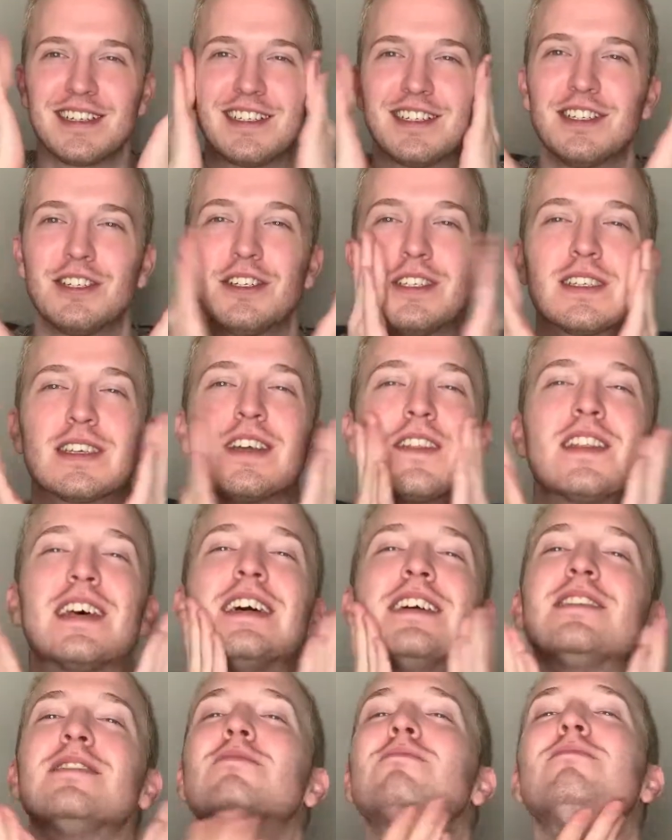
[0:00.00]
to just get
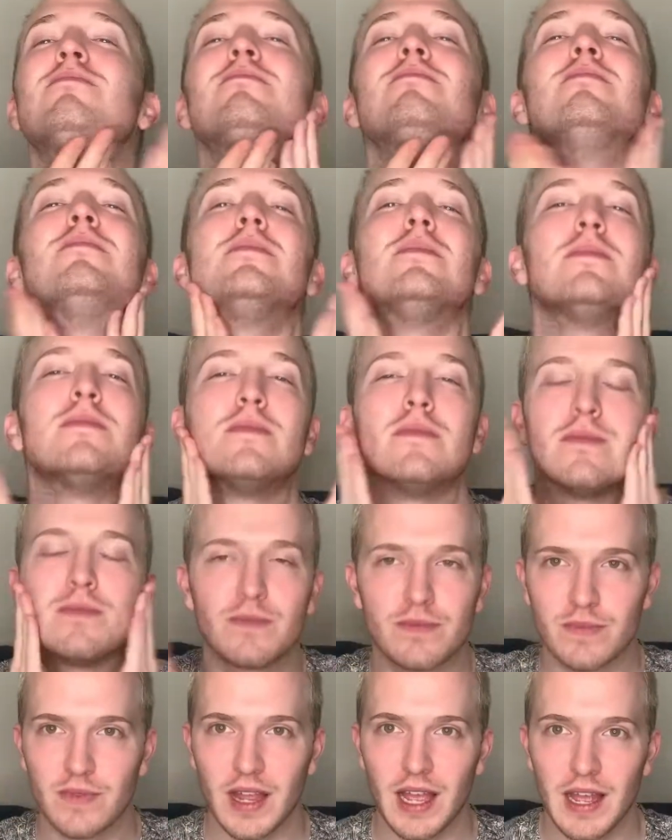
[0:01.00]
that
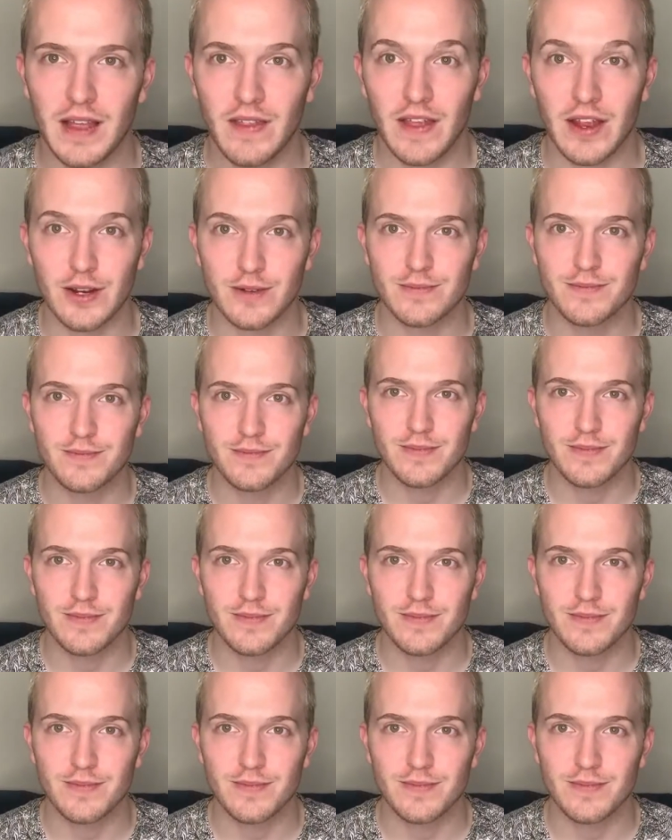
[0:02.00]
in there.